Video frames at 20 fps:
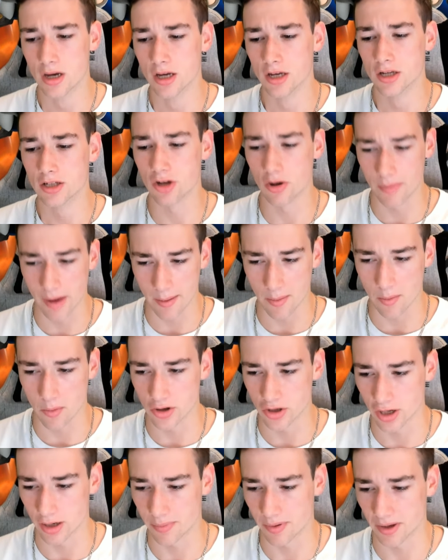So maybe we
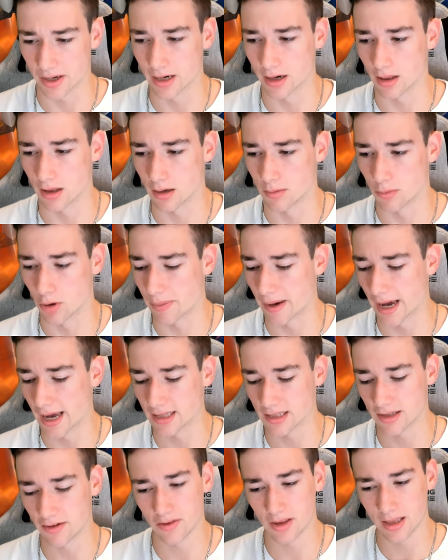should have played it a little more
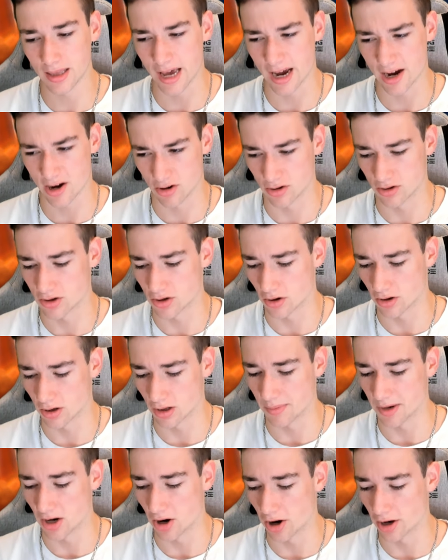passively. That could certainly
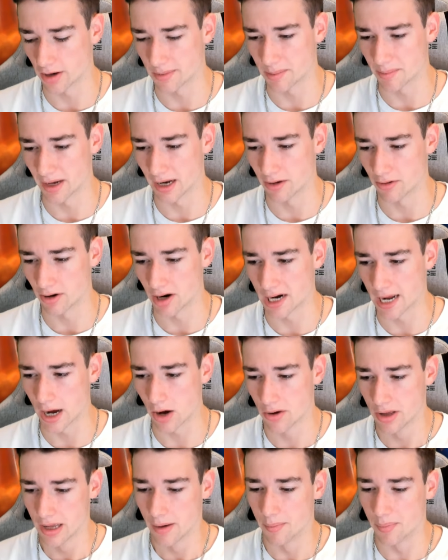be an argument made right
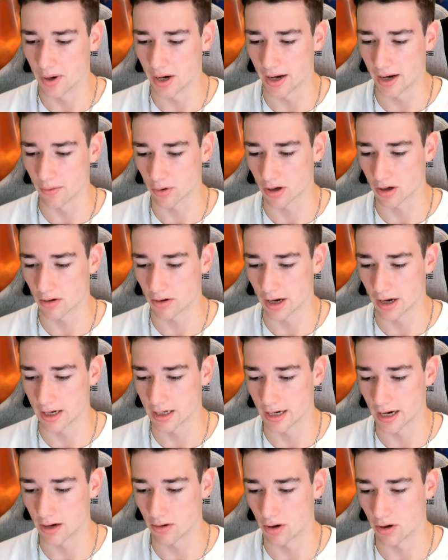now. But we're going to go ahead
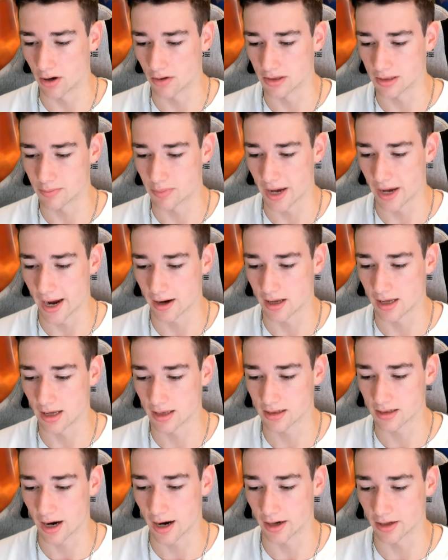and nado all this back. He
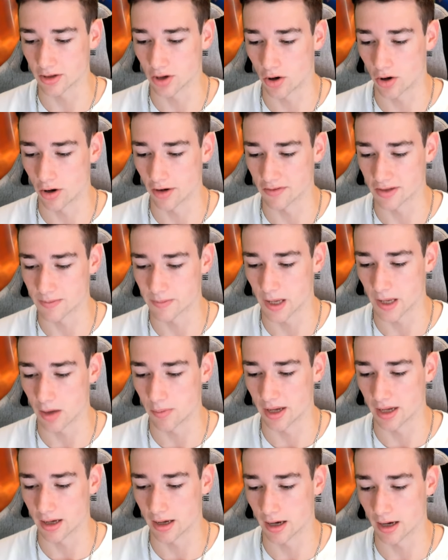has got a ton of spell
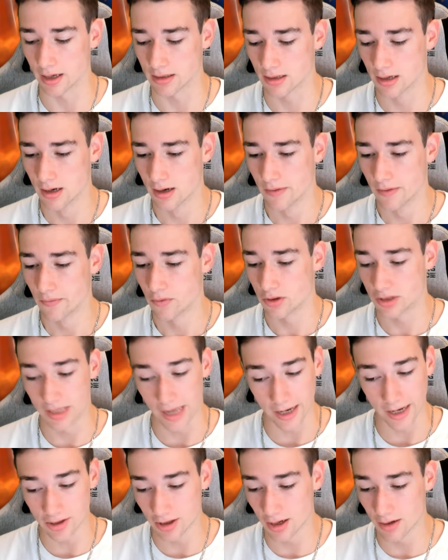bait, guys, which is
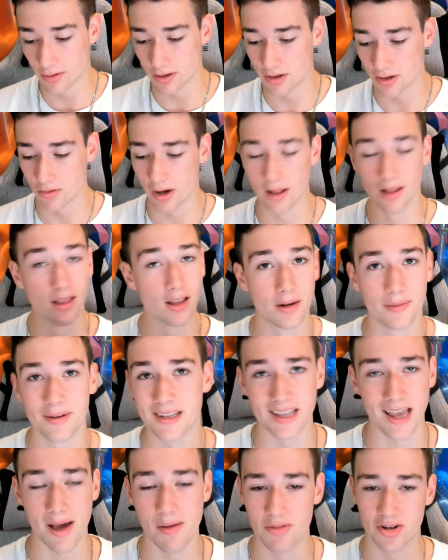actually going to do a little bit
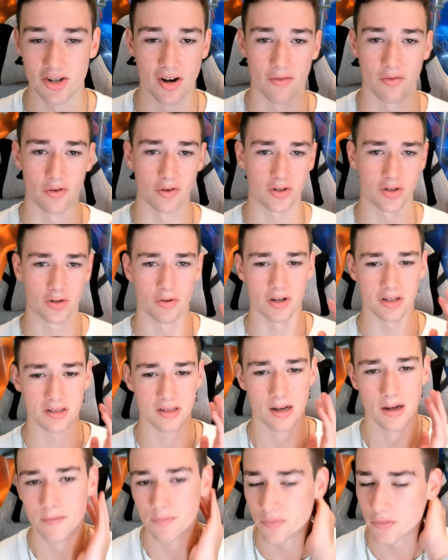of damage here to
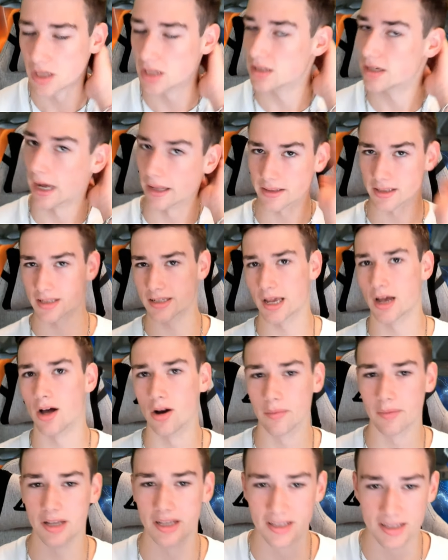us. He's got the Skeleton
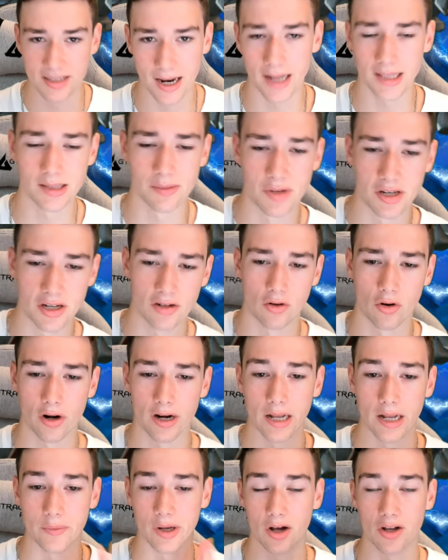Army, he's got the Minion Horde,
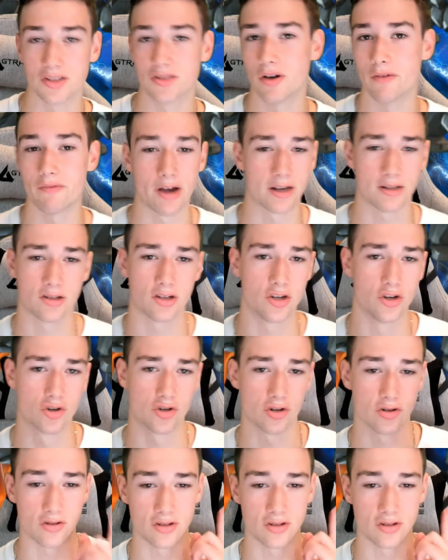and we also have Executioner.